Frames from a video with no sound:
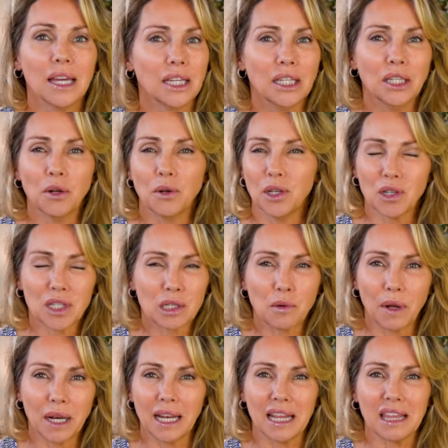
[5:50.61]
you just don't
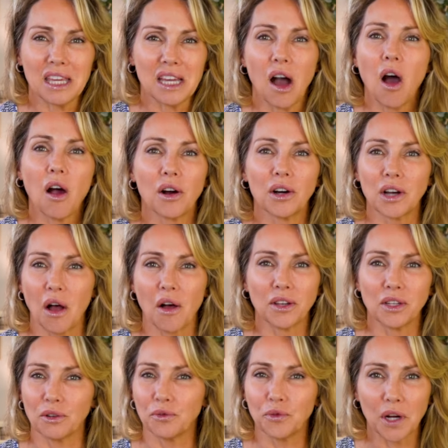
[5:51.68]
want anything hard on
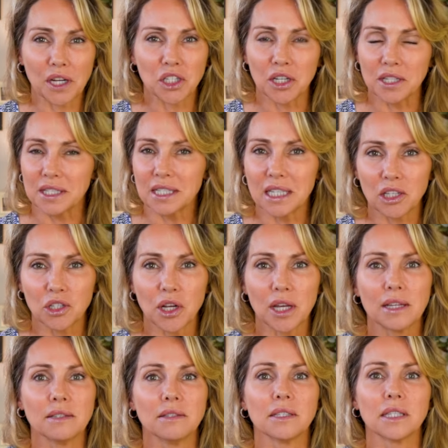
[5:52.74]
your fresh
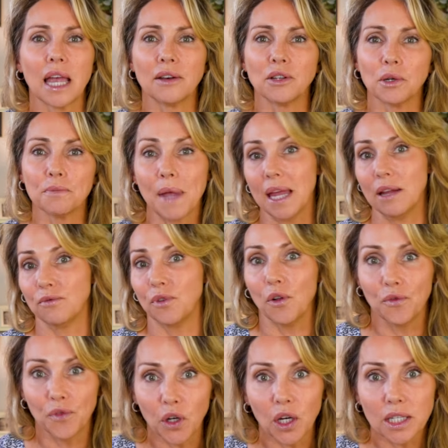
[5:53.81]
incisions and your
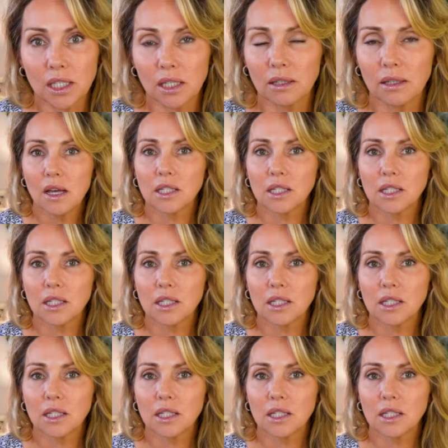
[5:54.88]
painful foot.